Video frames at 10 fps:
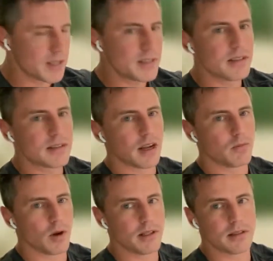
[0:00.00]
but once it's
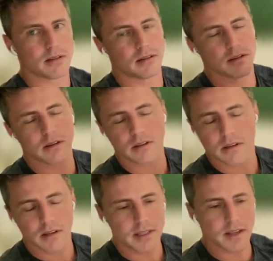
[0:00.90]
done once,
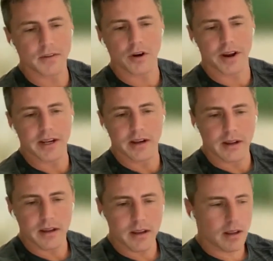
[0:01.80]
it's evergreen.